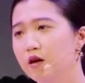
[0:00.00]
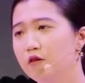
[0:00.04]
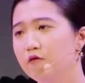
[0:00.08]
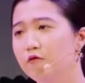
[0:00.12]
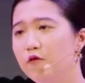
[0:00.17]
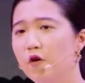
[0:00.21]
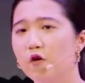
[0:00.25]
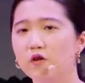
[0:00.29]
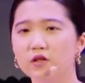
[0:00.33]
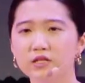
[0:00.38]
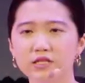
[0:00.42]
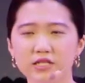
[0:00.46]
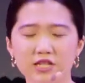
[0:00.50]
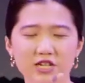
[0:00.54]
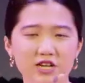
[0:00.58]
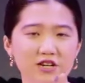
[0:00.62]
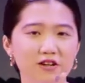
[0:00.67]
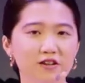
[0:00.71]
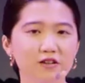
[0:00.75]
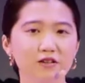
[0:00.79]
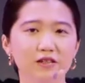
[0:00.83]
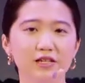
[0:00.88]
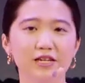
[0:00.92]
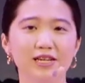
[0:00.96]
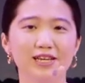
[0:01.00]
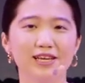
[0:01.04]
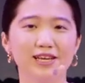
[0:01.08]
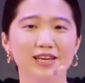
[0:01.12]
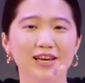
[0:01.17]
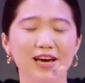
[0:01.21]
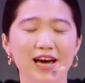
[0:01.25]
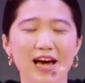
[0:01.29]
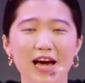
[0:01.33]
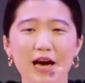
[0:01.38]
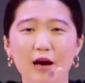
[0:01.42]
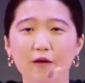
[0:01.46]

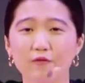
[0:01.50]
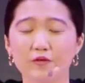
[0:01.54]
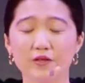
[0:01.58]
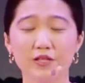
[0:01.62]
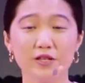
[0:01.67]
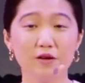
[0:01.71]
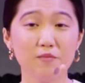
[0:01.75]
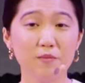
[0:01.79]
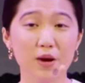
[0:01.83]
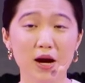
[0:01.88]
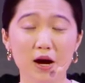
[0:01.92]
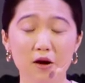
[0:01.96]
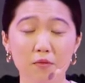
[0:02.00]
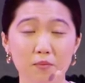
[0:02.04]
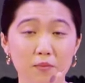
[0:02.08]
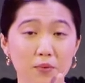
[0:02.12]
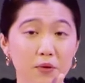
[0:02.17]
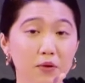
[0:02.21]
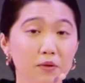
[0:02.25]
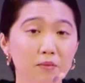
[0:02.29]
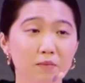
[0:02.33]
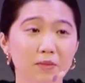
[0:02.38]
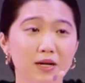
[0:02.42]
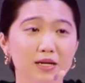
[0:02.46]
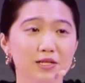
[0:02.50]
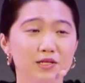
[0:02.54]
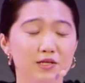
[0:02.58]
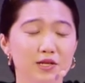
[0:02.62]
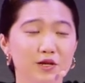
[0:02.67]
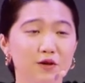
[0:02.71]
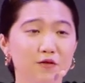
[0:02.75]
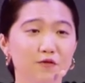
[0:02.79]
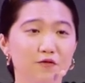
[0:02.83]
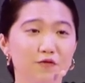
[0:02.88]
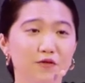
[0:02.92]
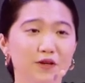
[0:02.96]
voluntarily, I have somehow put
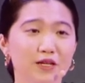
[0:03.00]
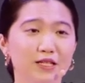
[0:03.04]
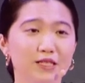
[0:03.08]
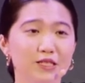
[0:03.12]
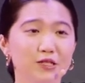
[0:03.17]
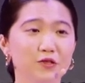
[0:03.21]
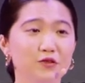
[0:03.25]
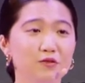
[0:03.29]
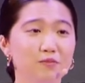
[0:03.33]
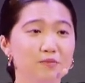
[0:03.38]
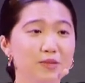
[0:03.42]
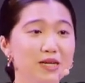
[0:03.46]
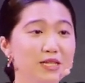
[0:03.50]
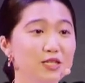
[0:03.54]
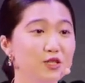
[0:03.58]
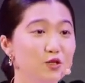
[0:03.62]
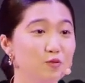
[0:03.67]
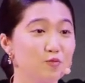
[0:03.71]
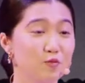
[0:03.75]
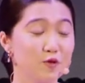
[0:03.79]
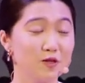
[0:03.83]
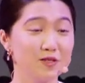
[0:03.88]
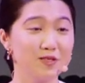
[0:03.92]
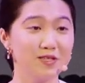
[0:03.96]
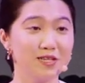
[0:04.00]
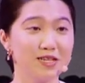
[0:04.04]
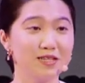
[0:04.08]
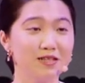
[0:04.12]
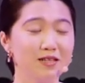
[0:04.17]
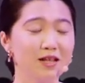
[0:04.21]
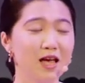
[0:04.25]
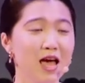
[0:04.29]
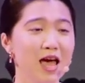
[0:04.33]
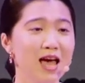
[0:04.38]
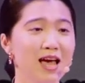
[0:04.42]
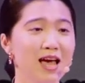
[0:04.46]
myself into a mental prison